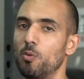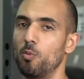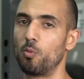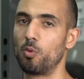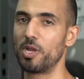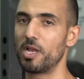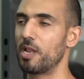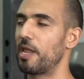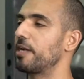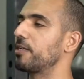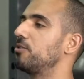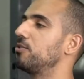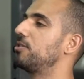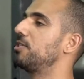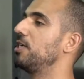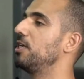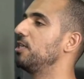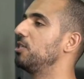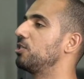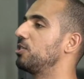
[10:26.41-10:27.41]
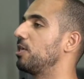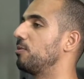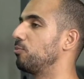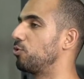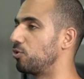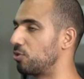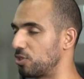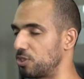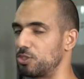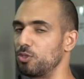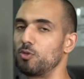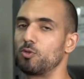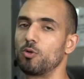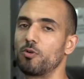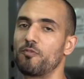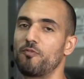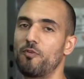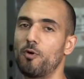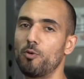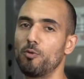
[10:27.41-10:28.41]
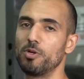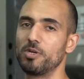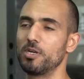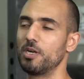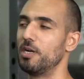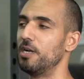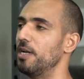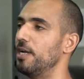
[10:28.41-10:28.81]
we like to teach them to still look forward,